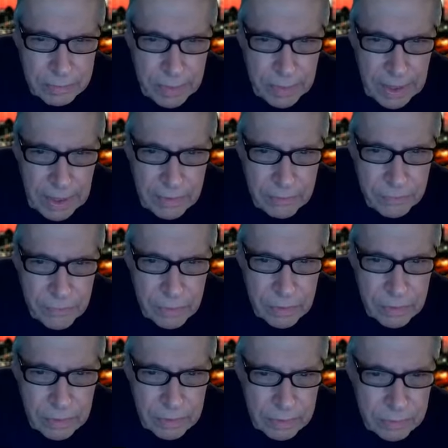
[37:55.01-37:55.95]

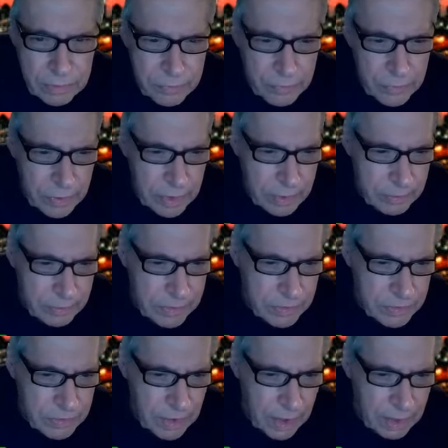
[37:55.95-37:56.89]
painful for him
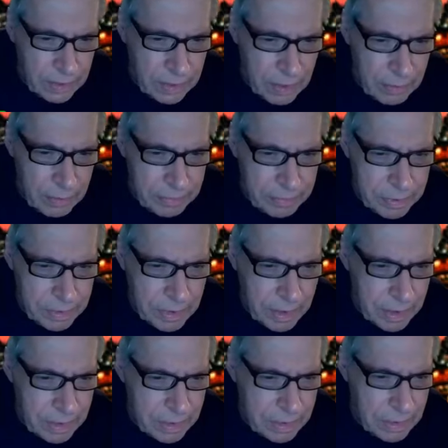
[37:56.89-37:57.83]
to stand up,
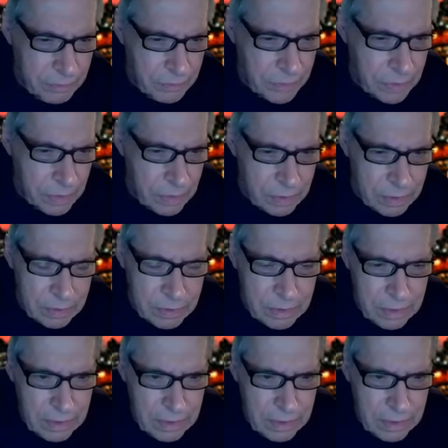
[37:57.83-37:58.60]
okay, and difficult.